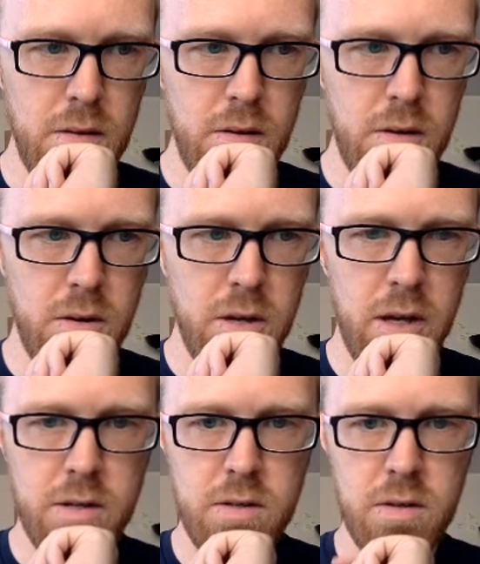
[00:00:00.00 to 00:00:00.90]
Okay,
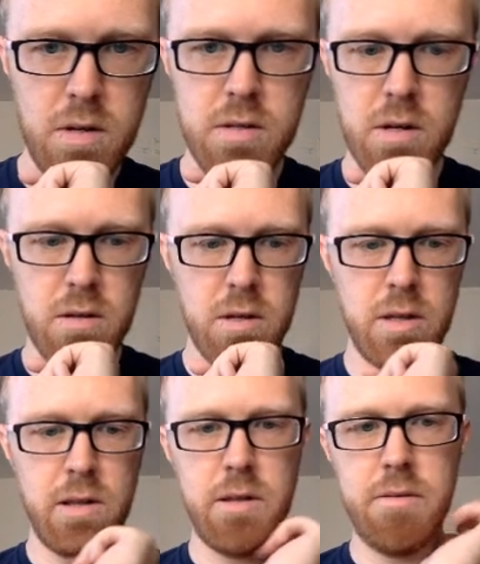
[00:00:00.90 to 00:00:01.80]
so there's our
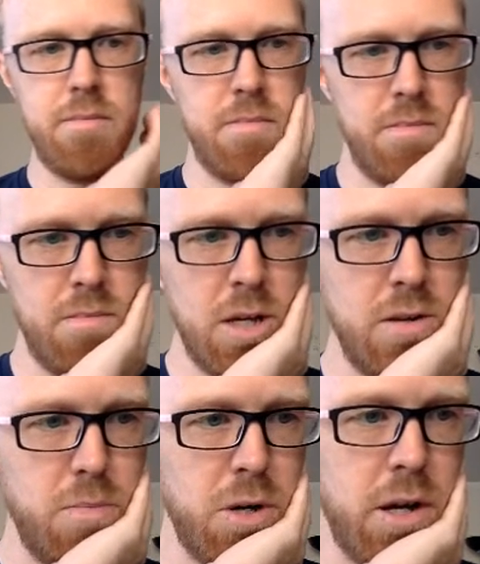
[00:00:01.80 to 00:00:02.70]
little
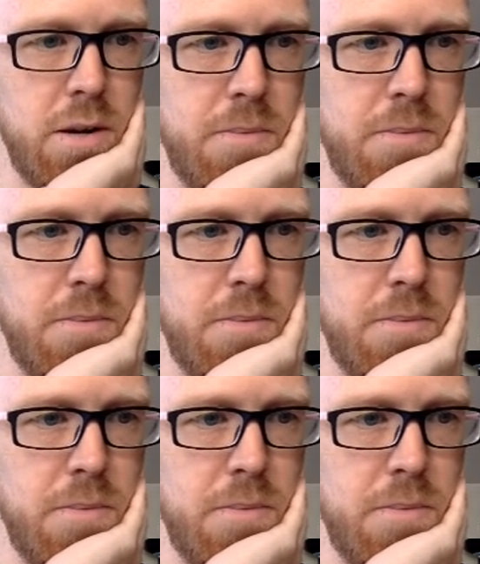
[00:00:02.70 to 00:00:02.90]
Mandelbrot.